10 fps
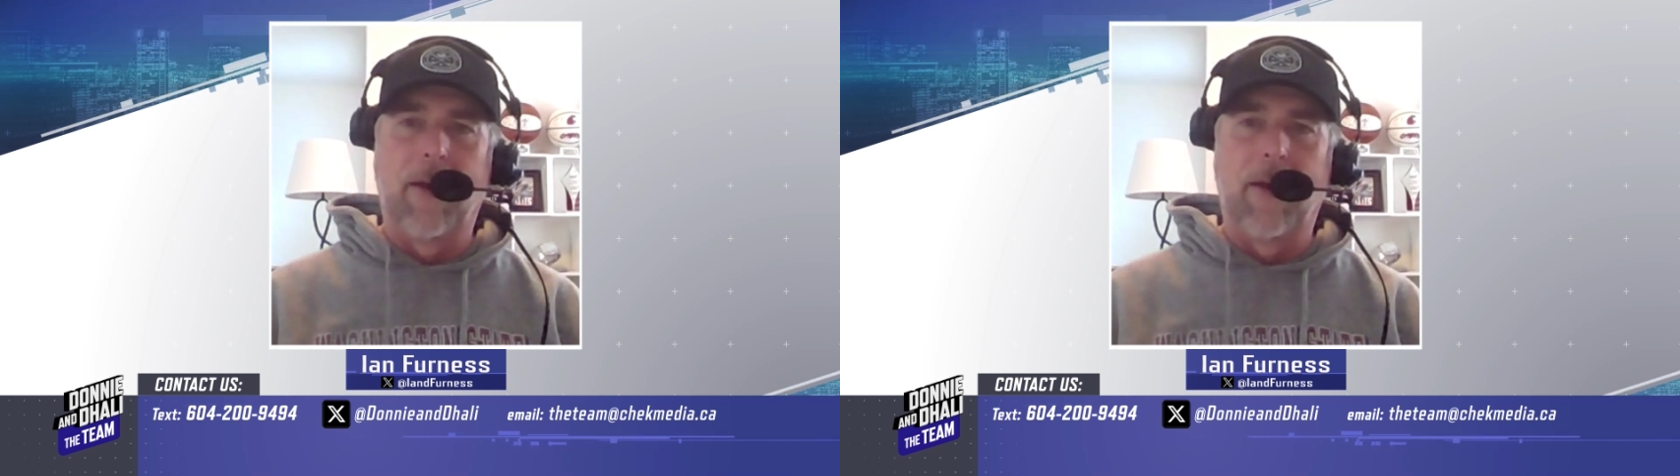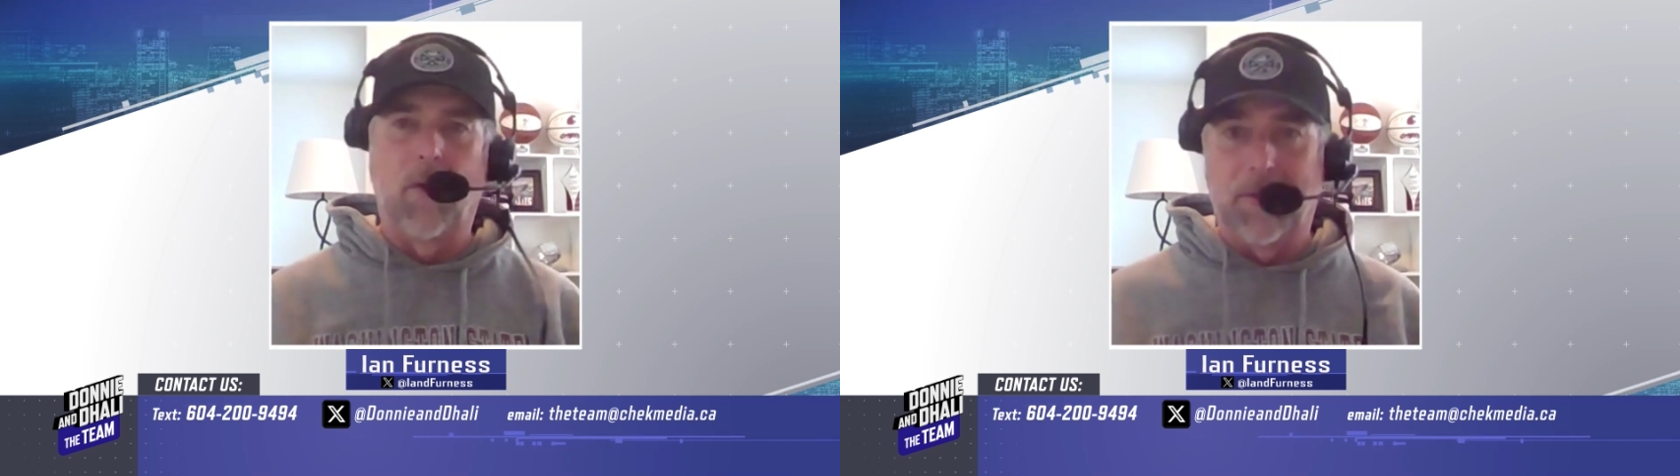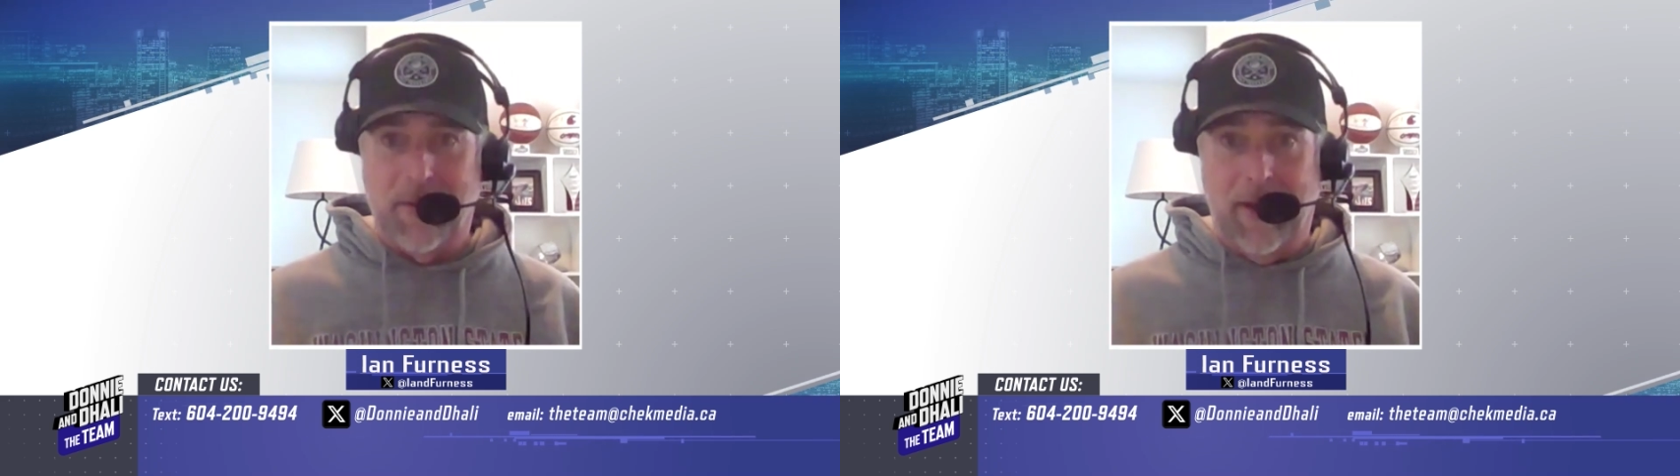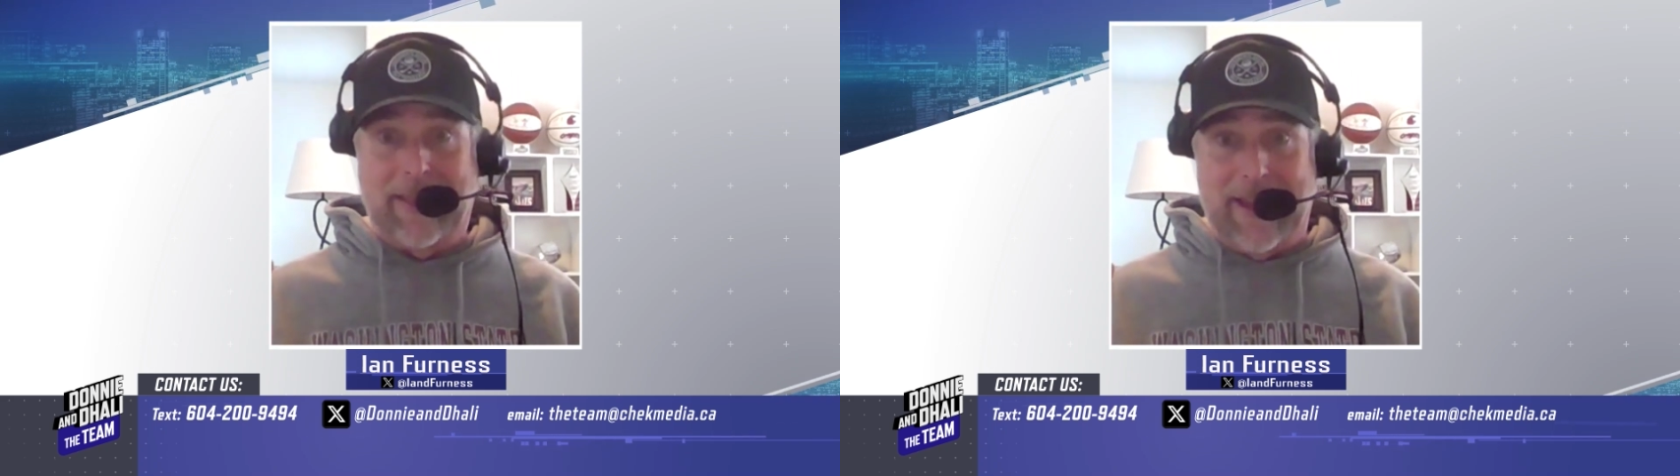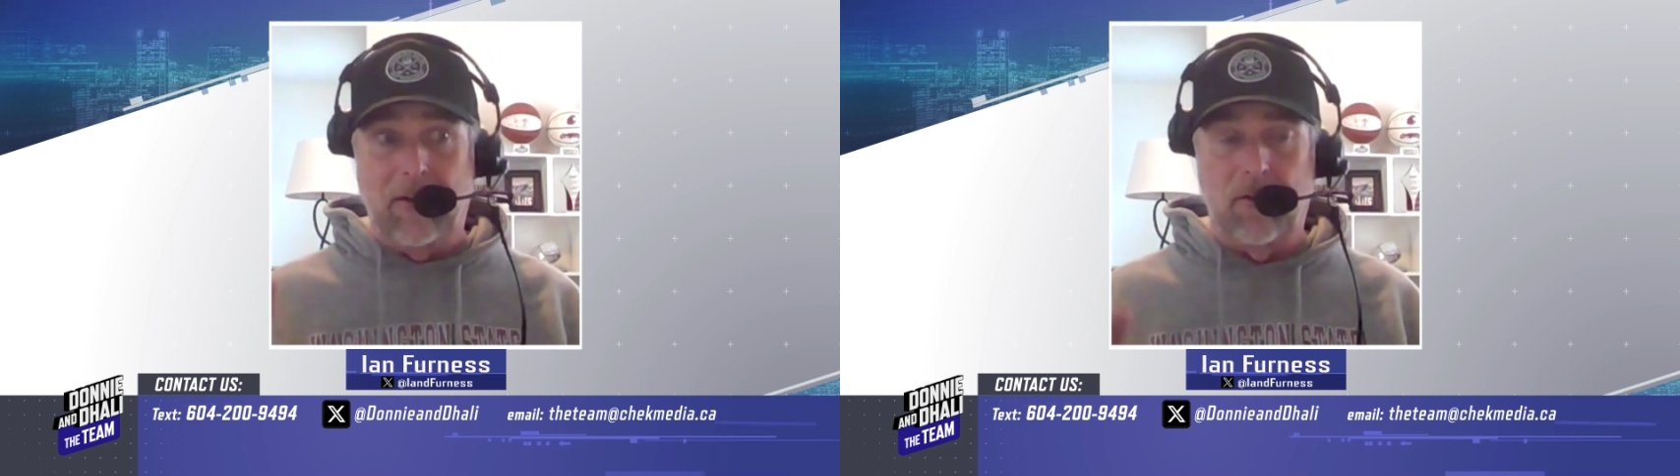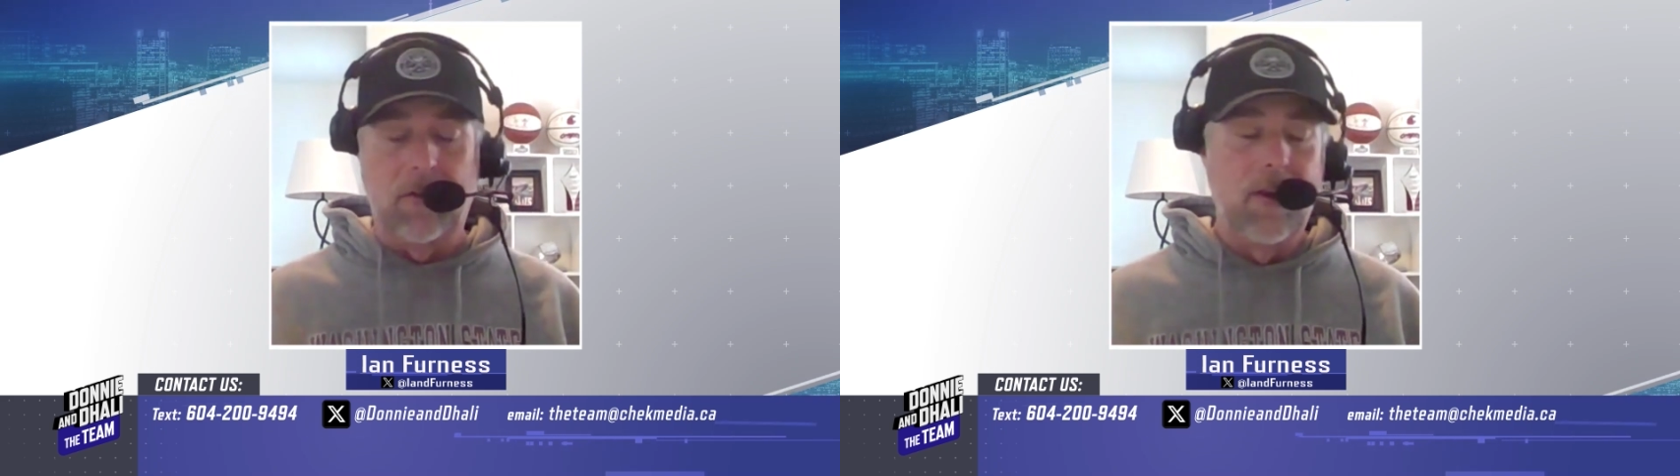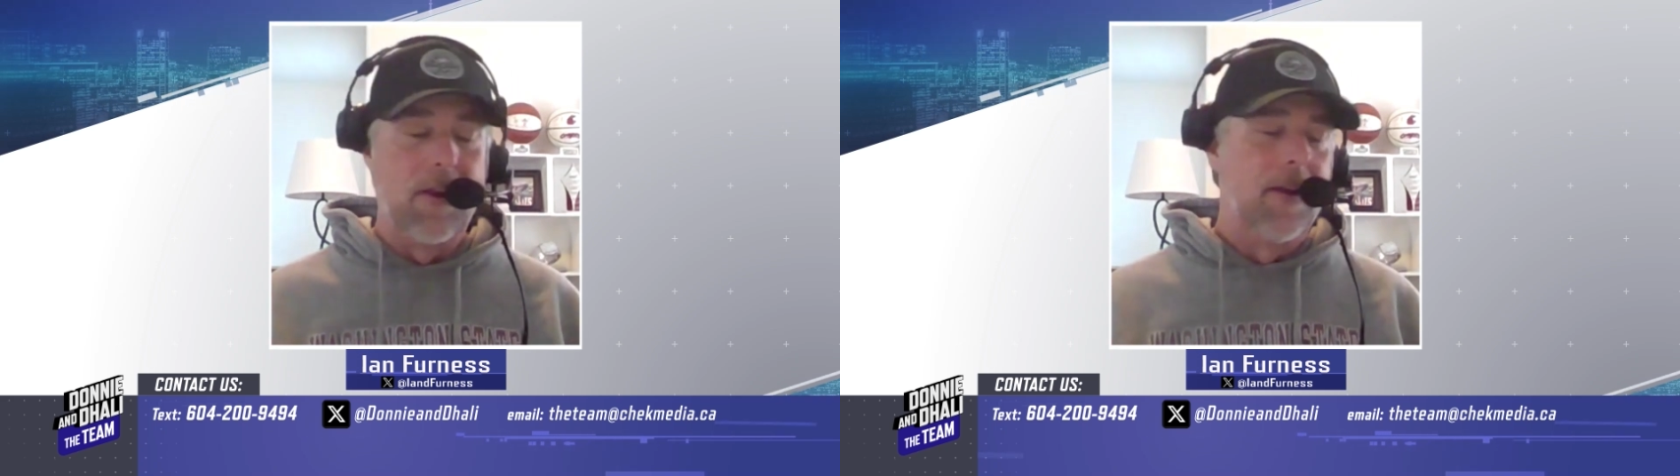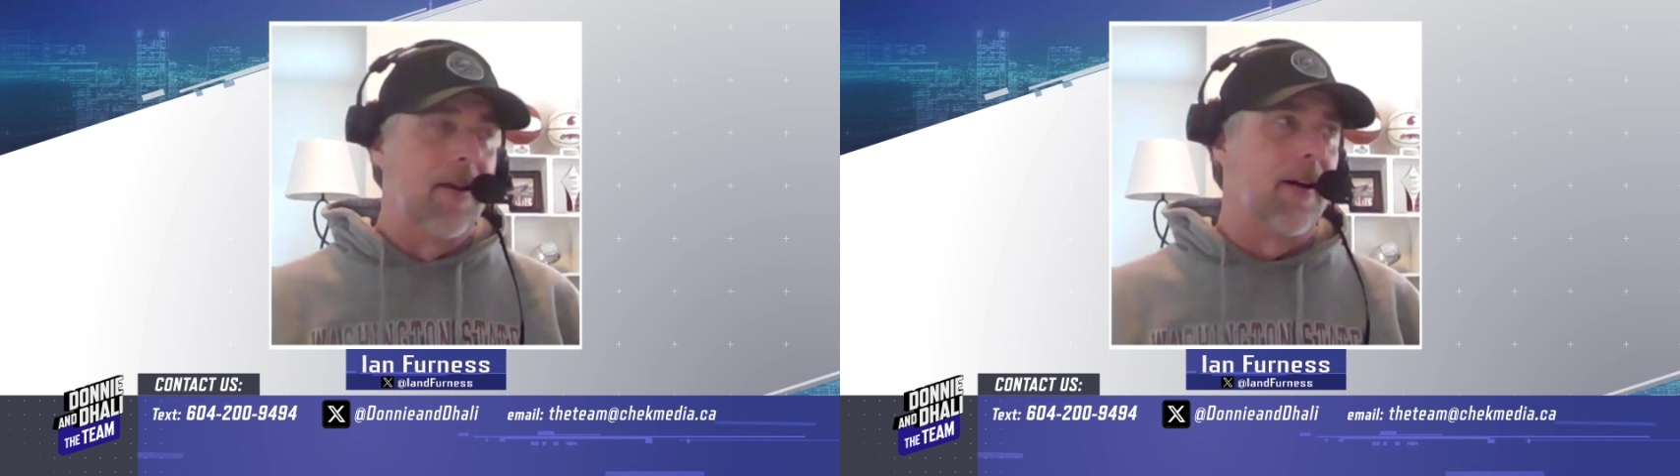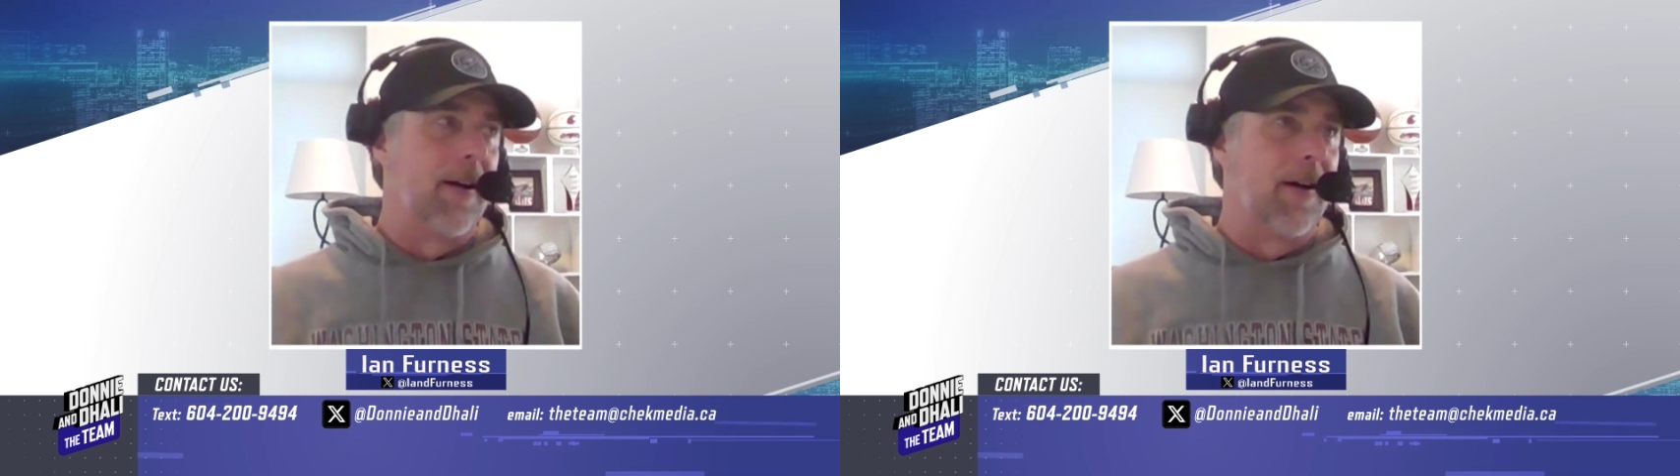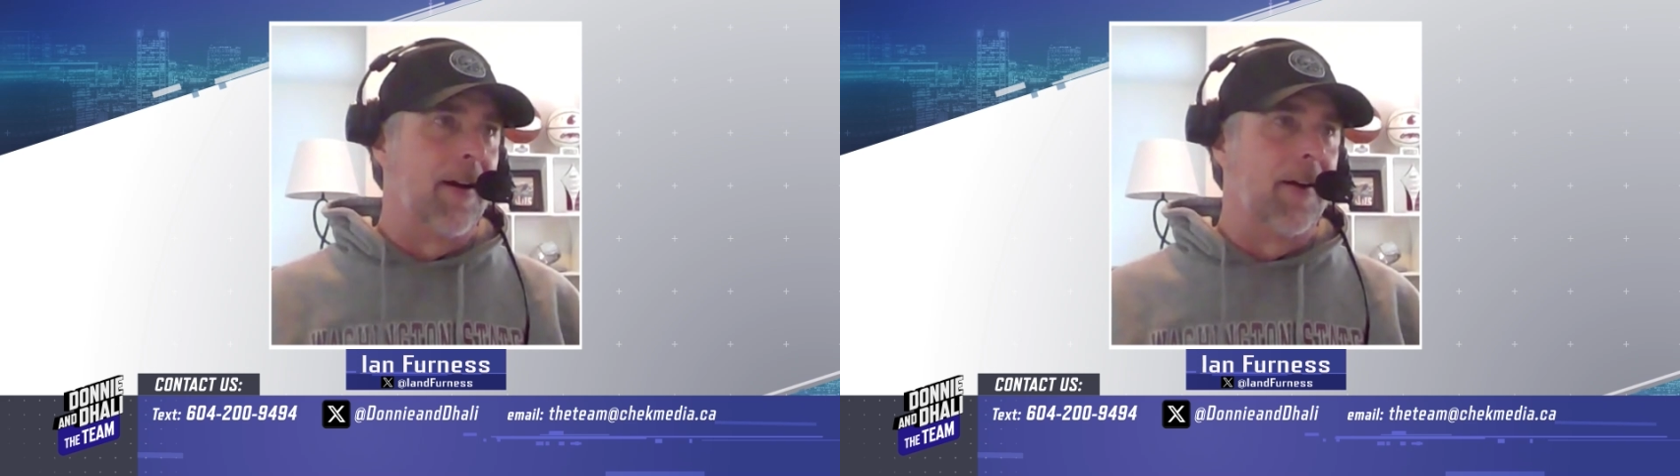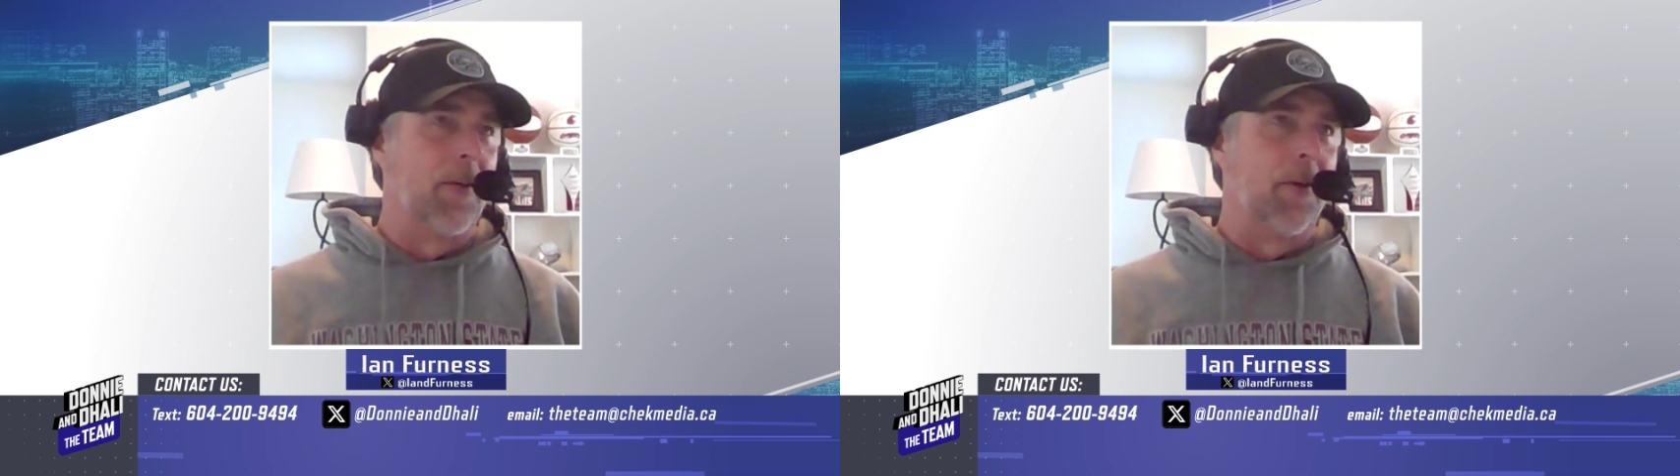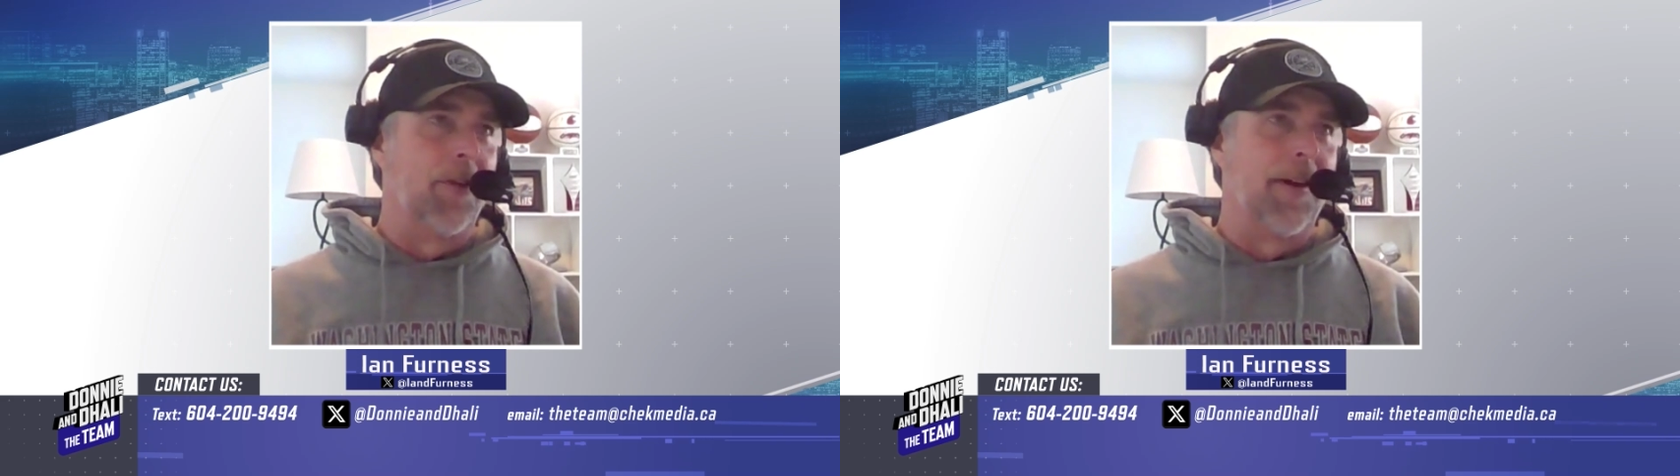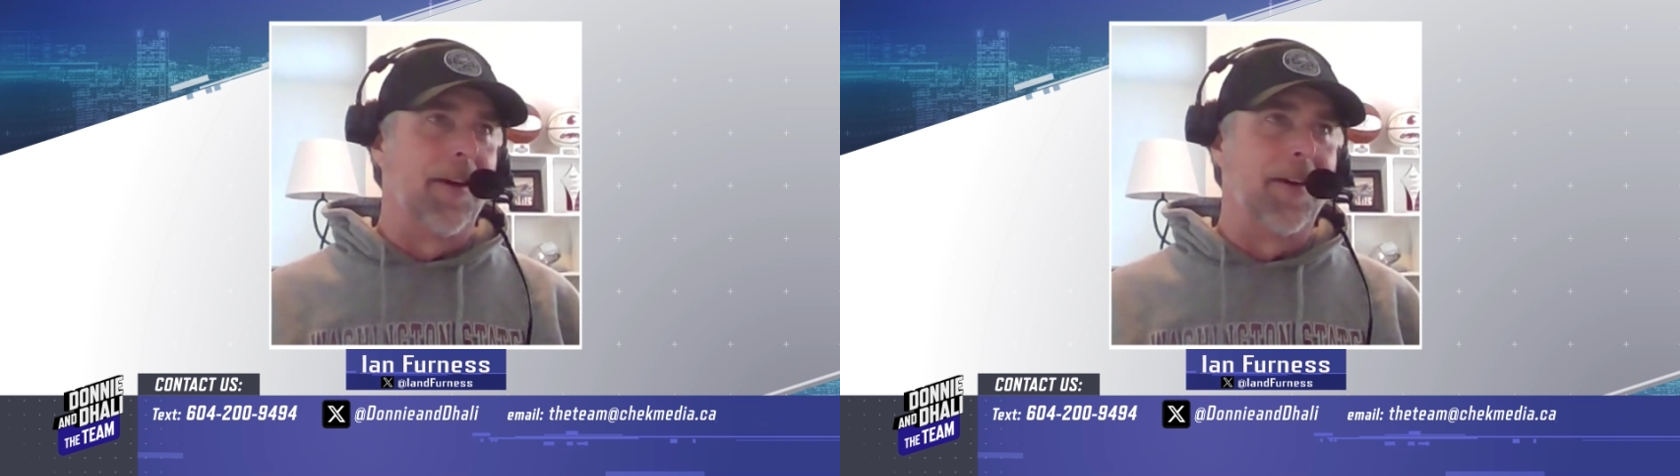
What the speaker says: even though it's not legal, with